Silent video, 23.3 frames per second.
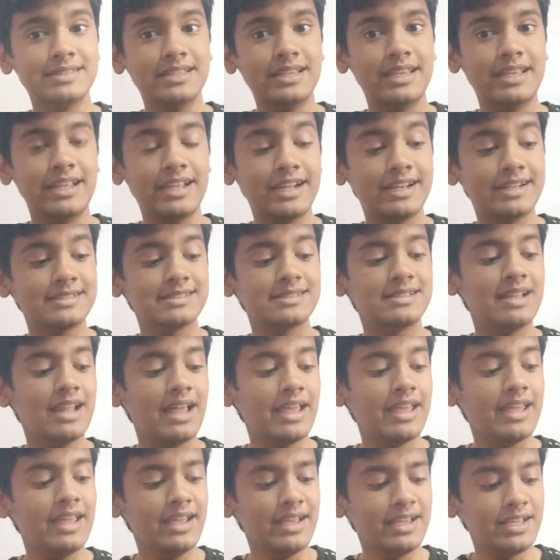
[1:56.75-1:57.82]
See, it is
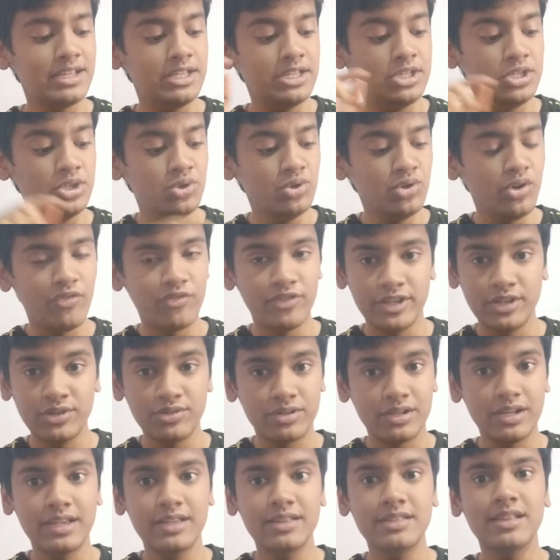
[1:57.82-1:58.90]
like when
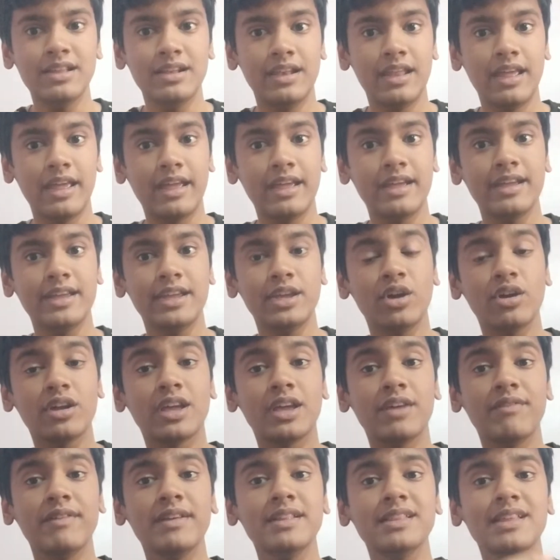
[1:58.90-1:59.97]
you click the link, you're
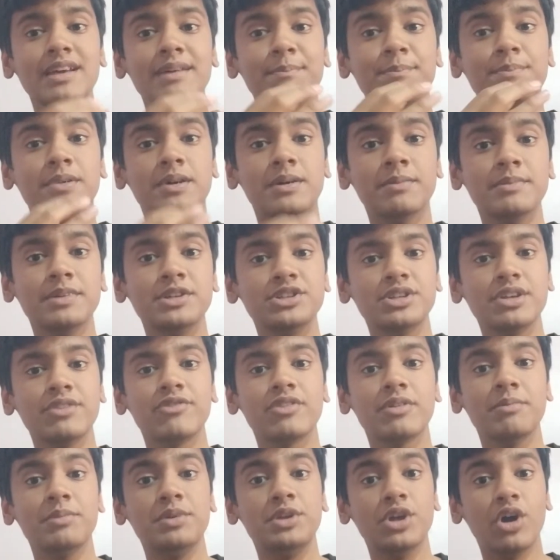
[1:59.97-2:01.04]
giving the
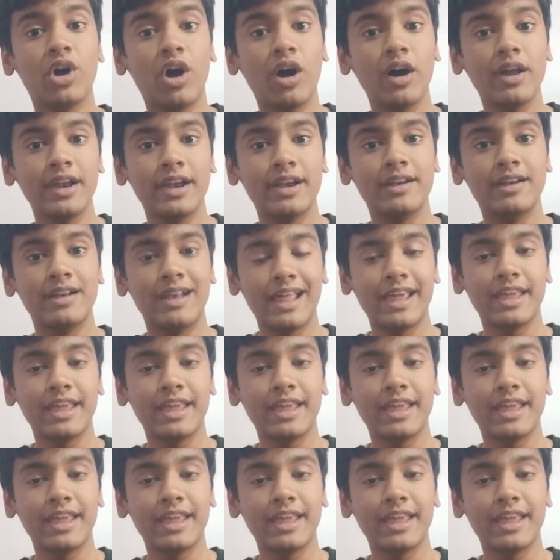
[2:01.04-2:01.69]
permission from your end.